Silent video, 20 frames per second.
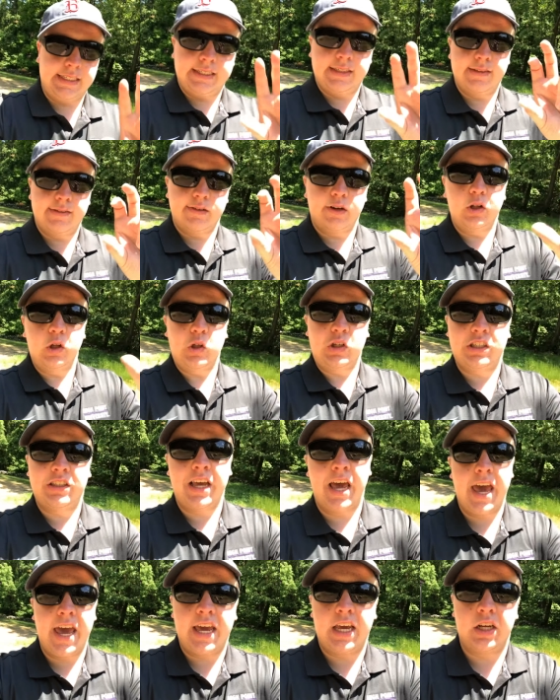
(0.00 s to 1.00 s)
little
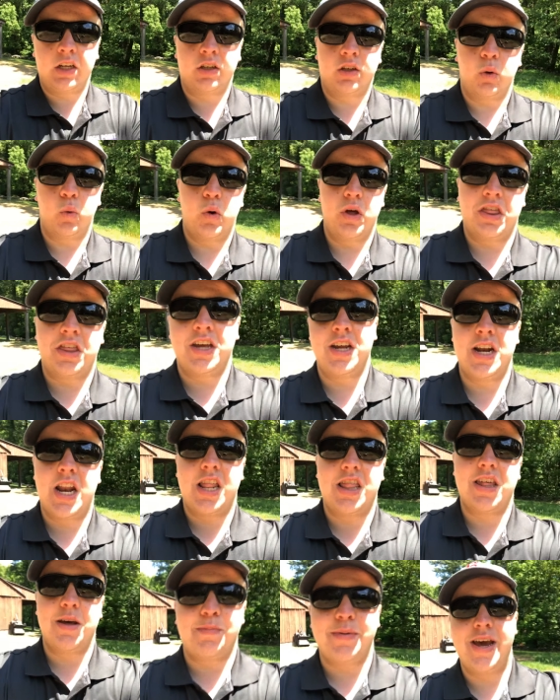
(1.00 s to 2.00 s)
sayings
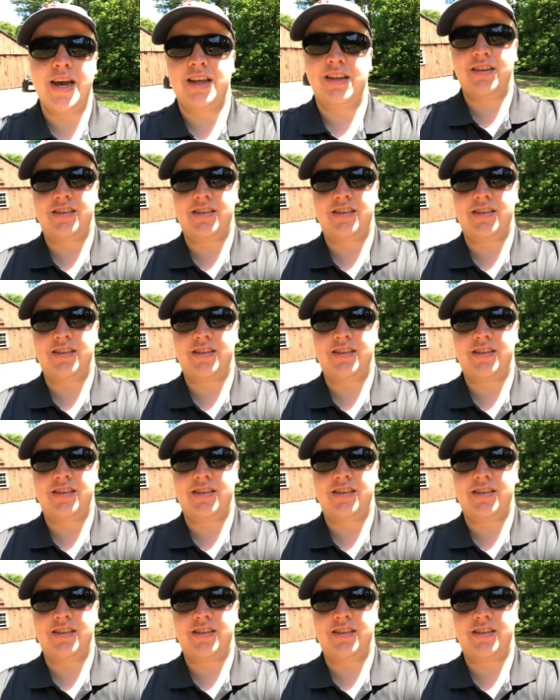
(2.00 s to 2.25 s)
within the main